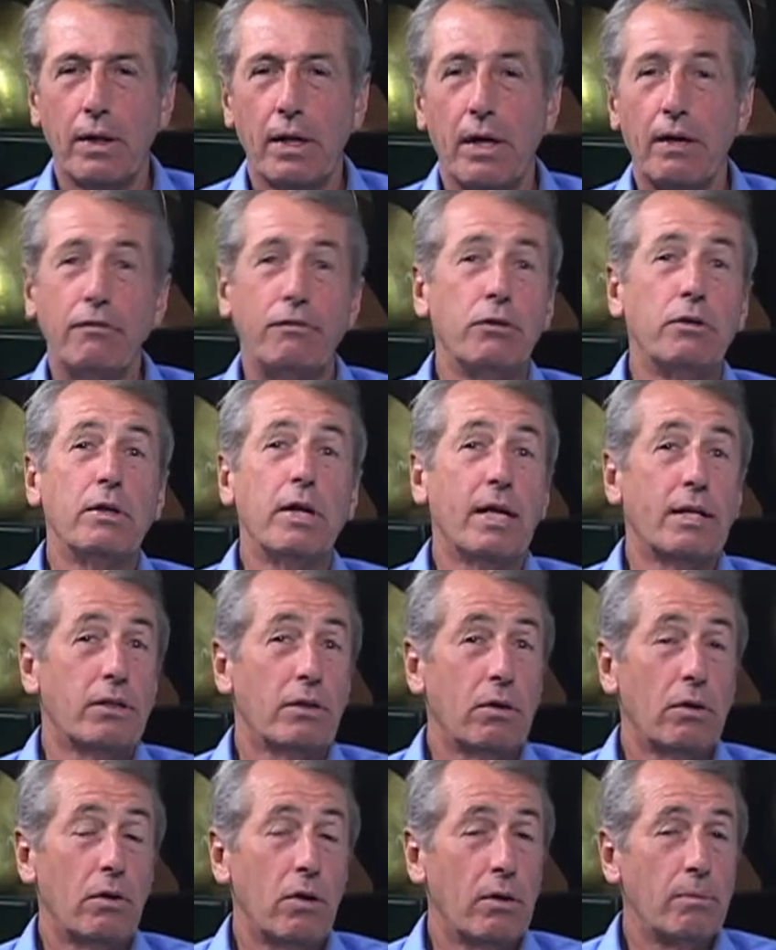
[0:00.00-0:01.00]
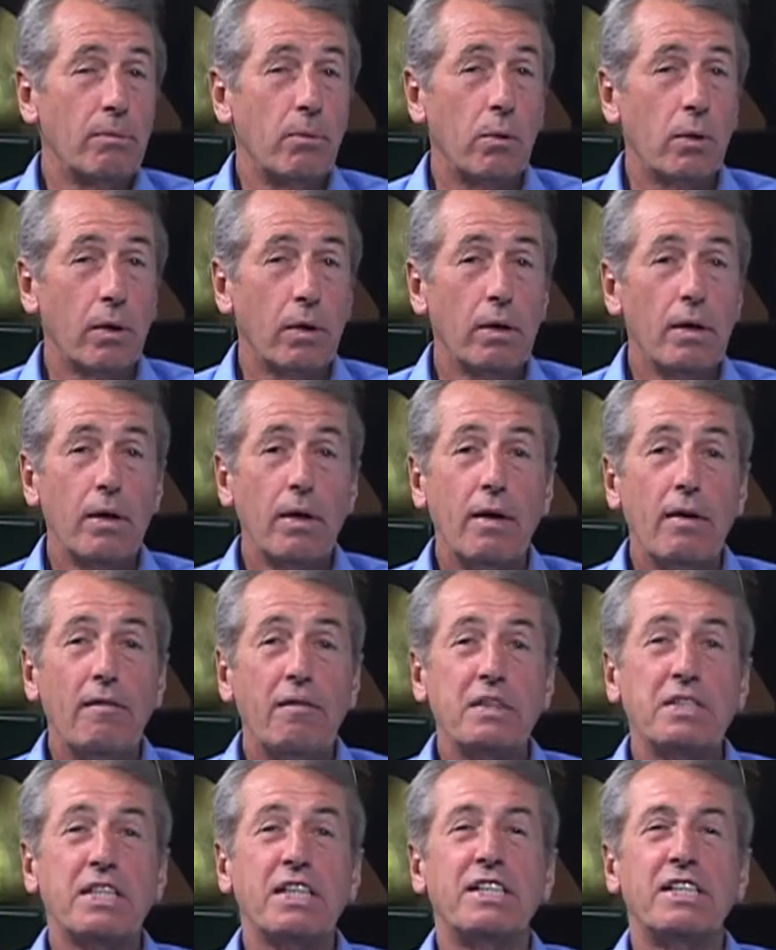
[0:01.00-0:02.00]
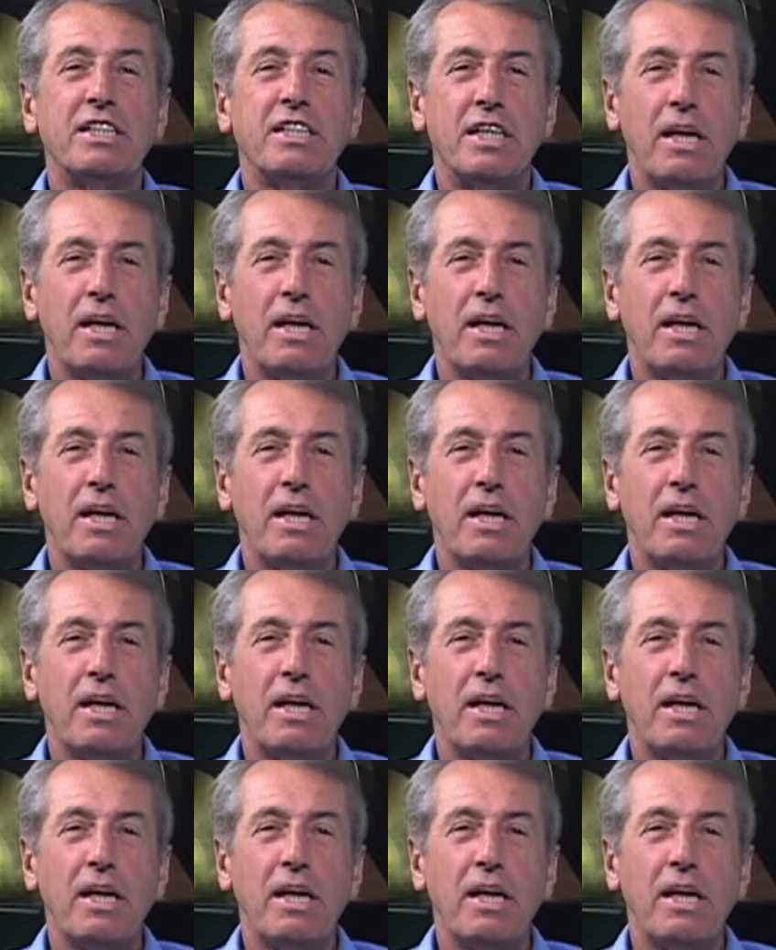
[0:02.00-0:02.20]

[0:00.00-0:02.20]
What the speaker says: And if you'd like to learn more, visit